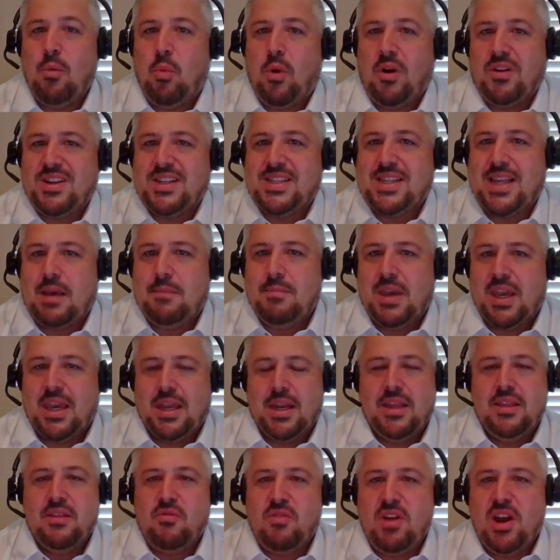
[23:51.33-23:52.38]
What does that mean?
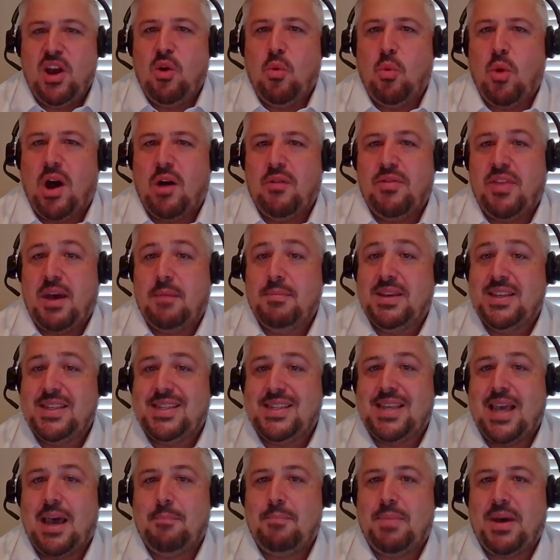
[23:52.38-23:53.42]
In the real world, that means
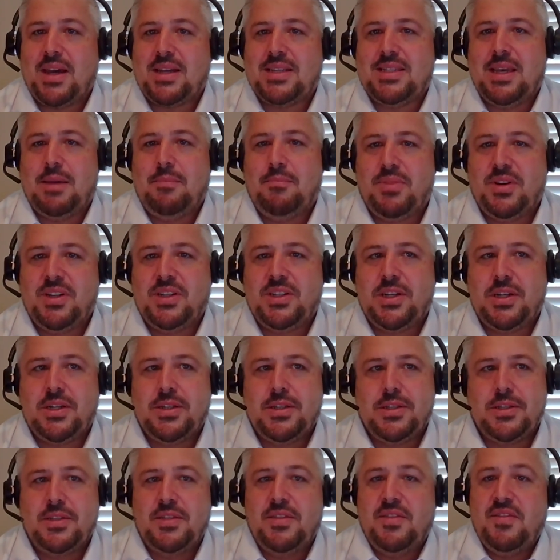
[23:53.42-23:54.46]
setback
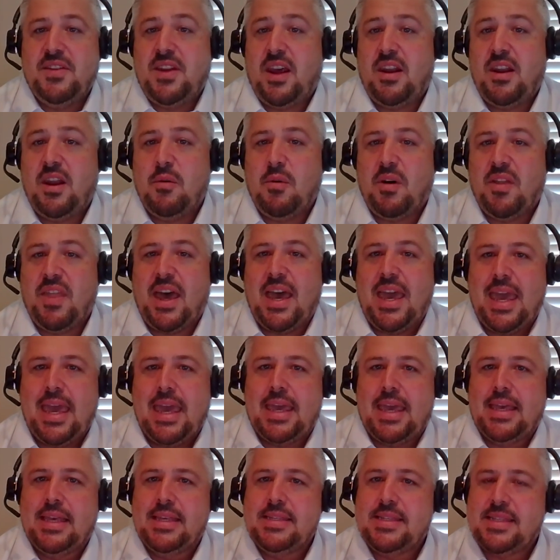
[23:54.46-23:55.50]
temperatures. If you don't know what that
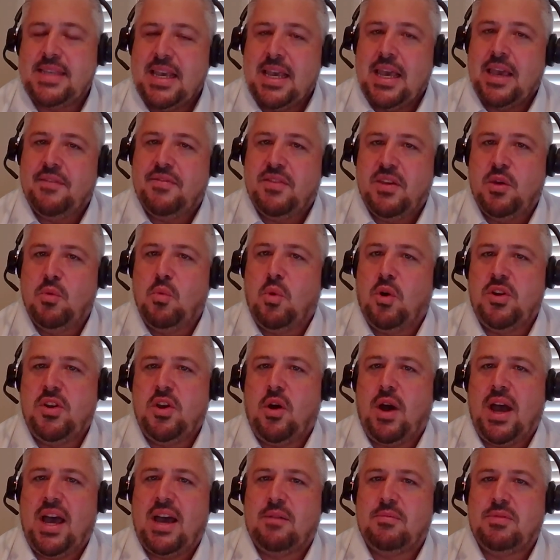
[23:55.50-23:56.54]
is, if you want
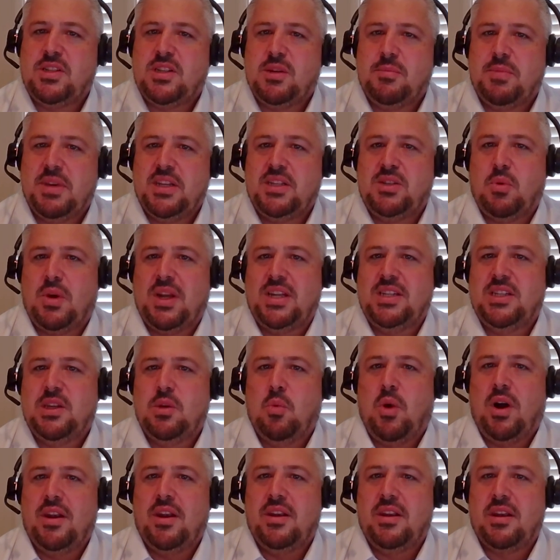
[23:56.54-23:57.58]
your house to be
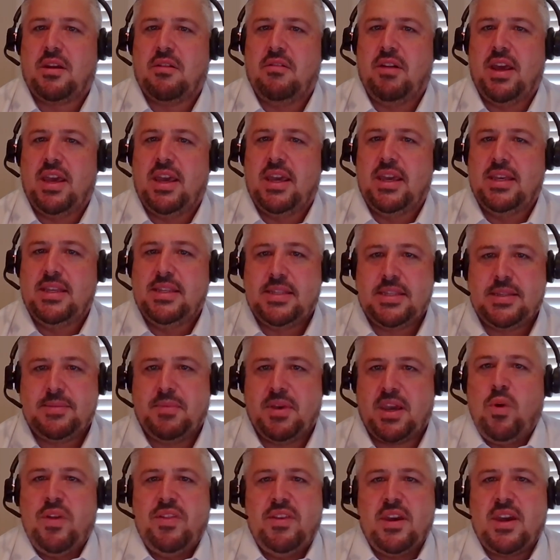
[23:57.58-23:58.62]
21 degrees,
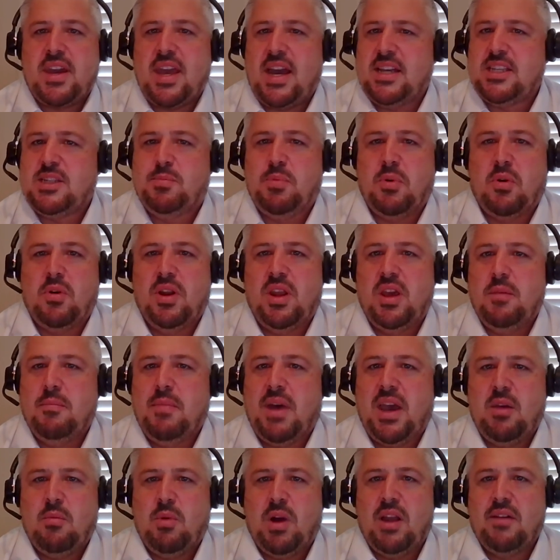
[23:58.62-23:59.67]
with your gas boiler, you
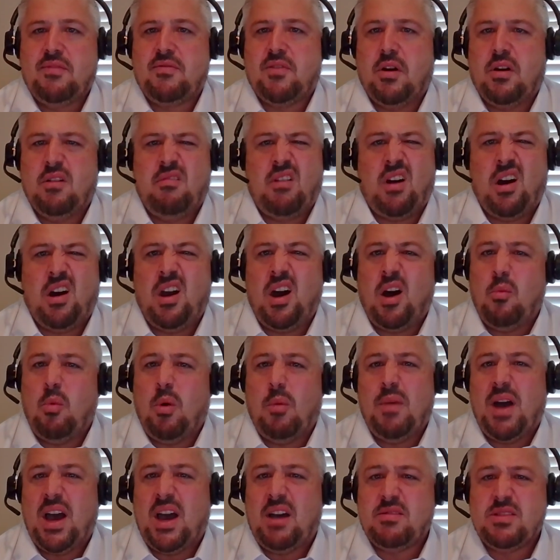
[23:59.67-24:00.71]
may well have gone, right, I want
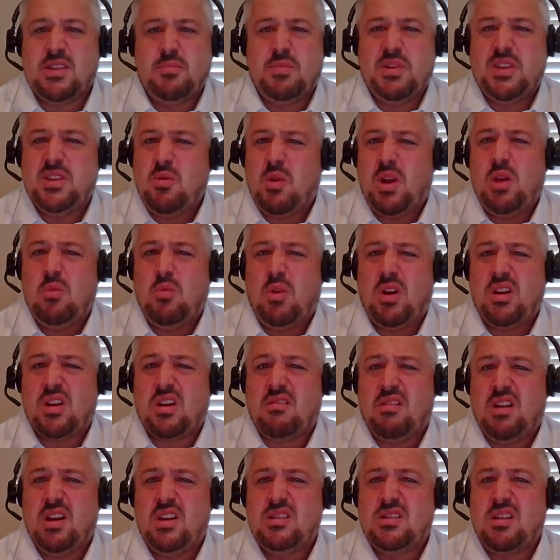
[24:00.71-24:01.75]
my house to be 21
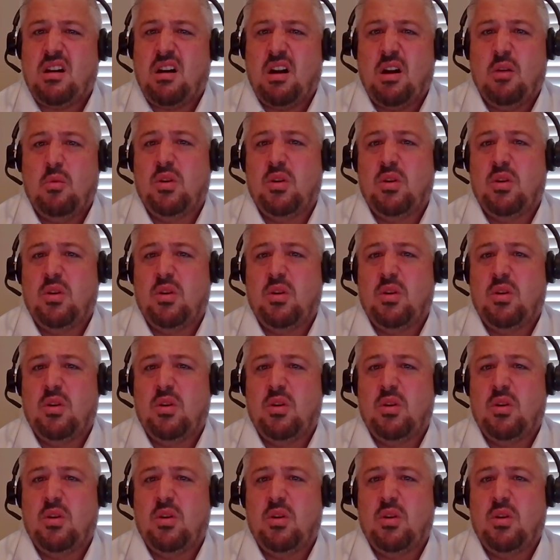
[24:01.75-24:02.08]
degrees or I